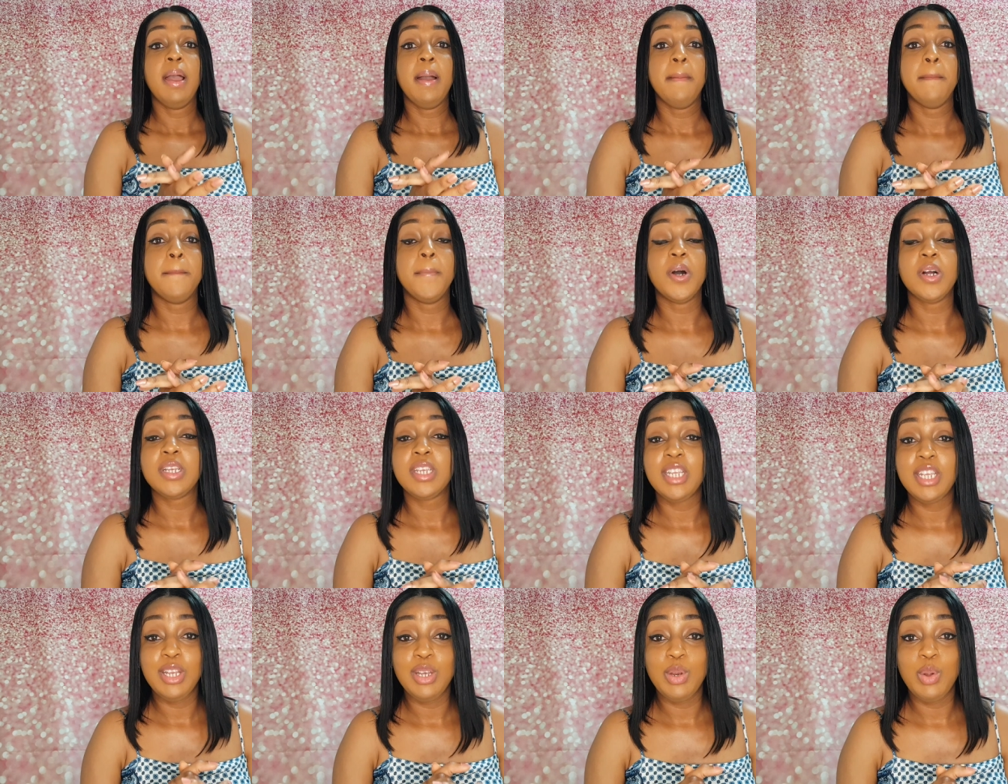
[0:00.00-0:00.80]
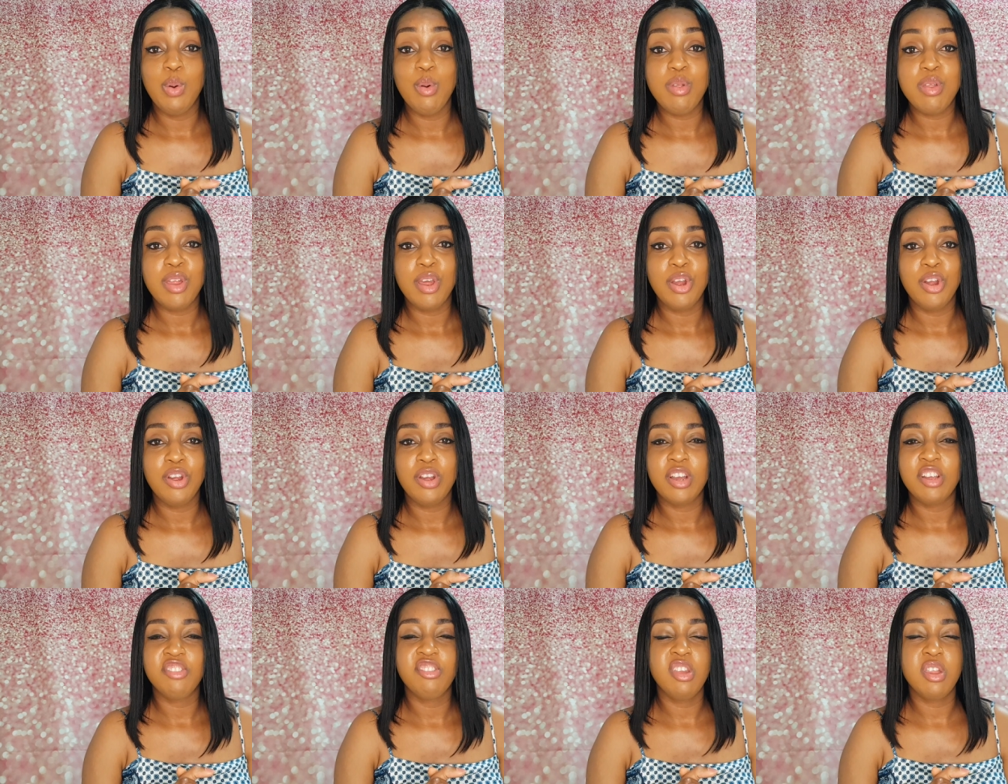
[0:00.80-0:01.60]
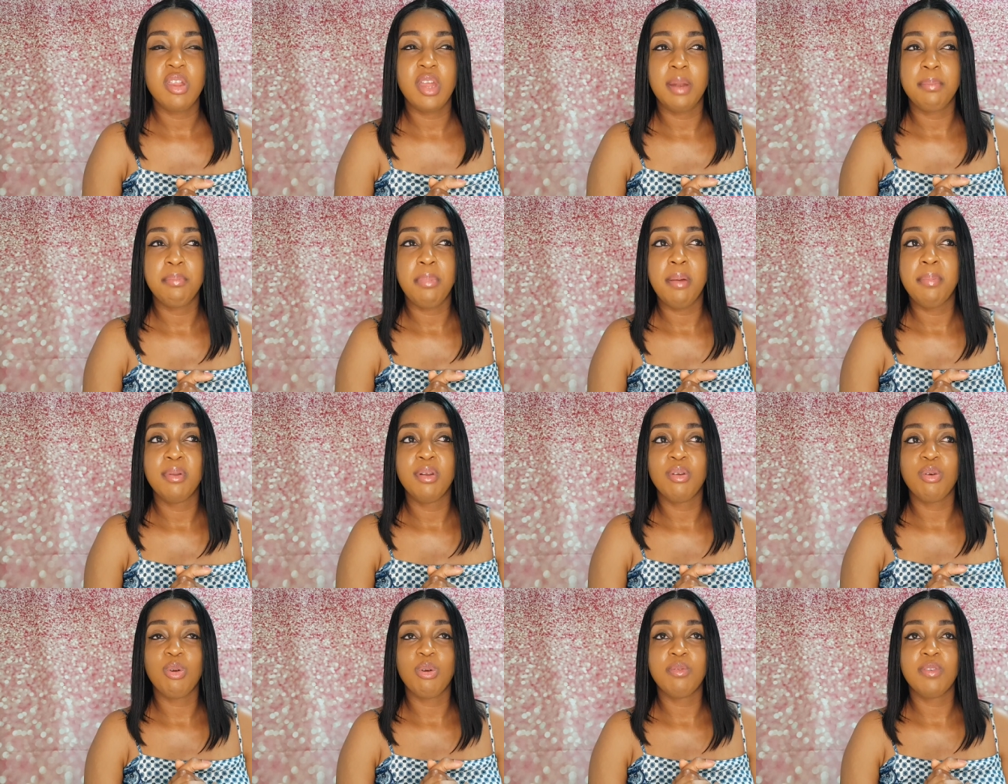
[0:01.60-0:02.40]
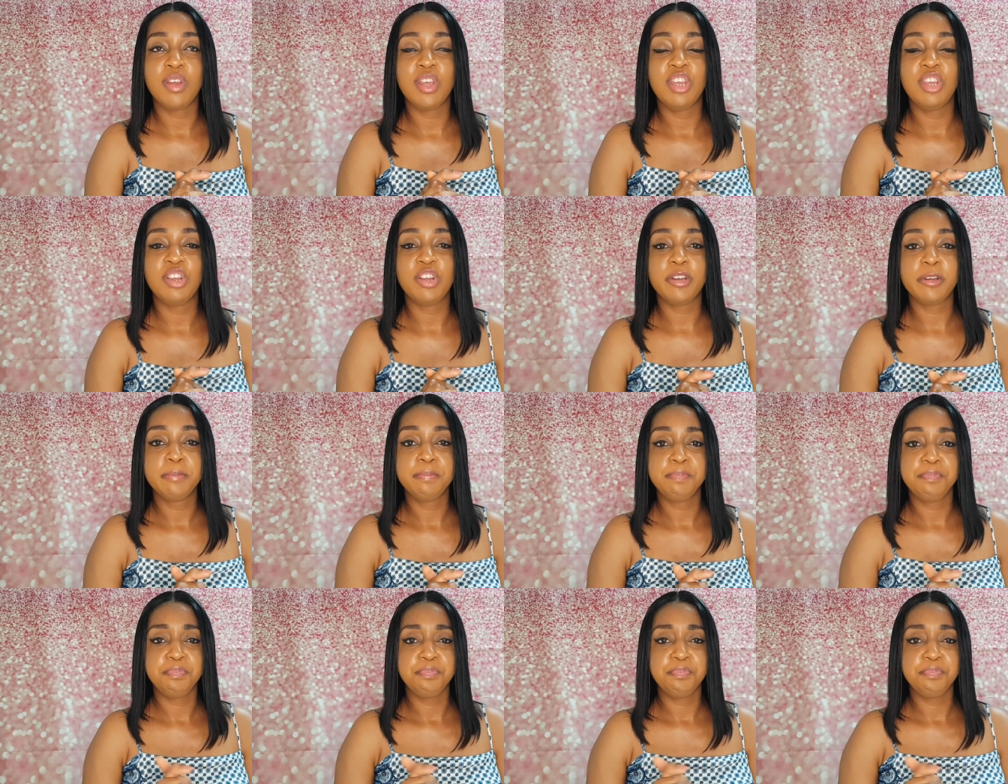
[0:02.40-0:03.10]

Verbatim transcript: but he knows her because she's not popular over here.